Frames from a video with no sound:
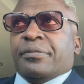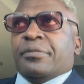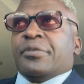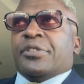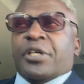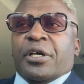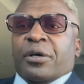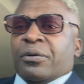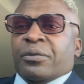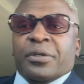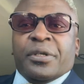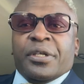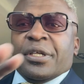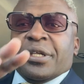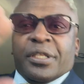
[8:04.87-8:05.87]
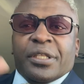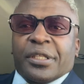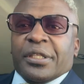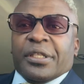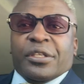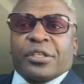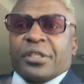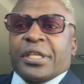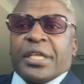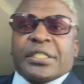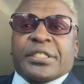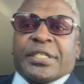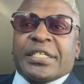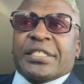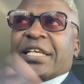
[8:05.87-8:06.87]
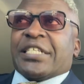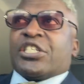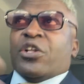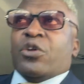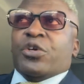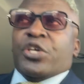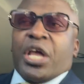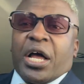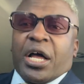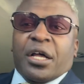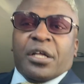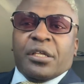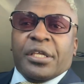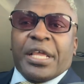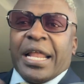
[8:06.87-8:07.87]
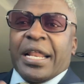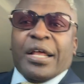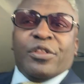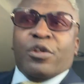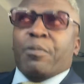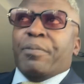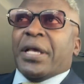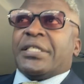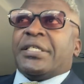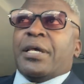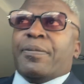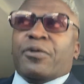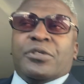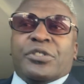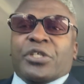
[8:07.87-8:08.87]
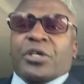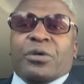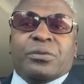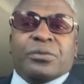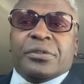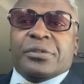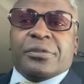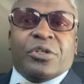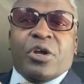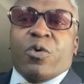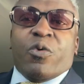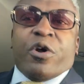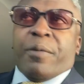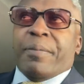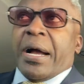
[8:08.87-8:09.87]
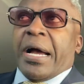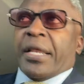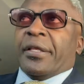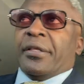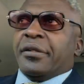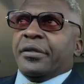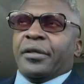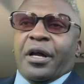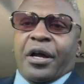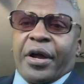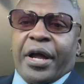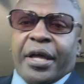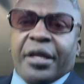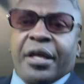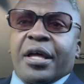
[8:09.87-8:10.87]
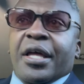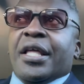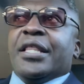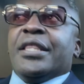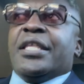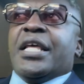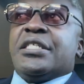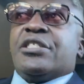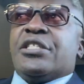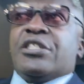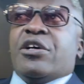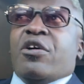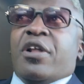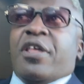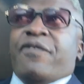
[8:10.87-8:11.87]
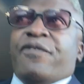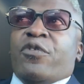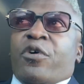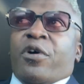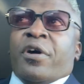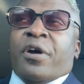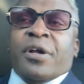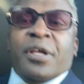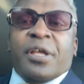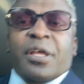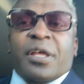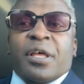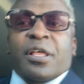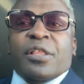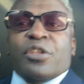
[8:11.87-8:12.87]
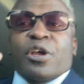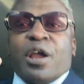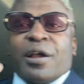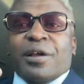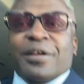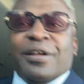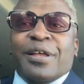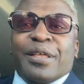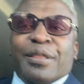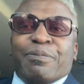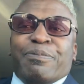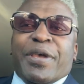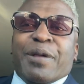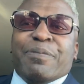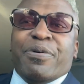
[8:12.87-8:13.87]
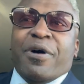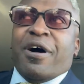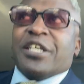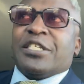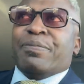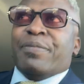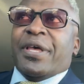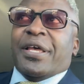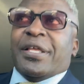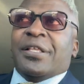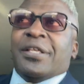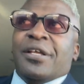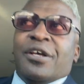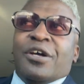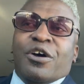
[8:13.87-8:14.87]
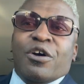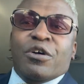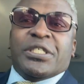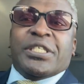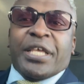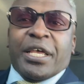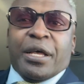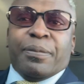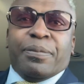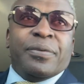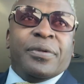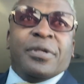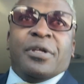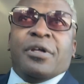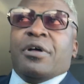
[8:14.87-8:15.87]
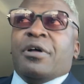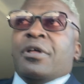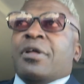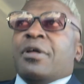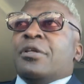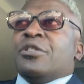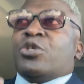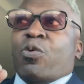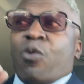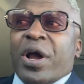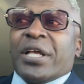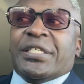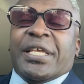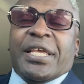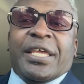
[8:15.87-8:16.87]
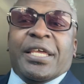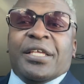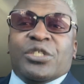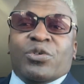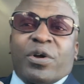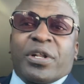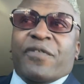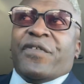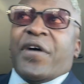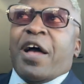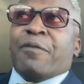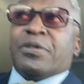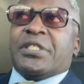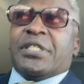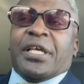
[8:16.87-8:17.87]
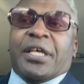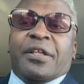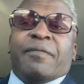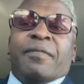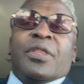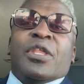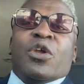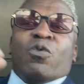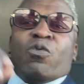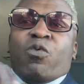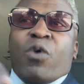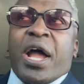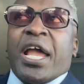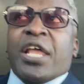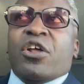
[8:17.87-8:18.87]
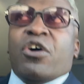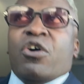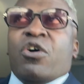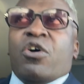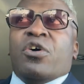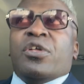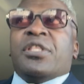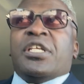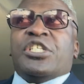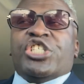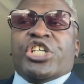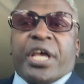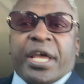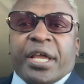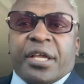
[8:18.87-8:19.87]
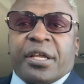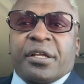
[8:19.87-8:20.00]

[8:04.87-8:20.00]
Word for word: So It's, this exclude y'all. Y'all not no big tippers, so don't worry about it. All right. This is only for big boss men who tip twenty, twenty-five percent right on the check.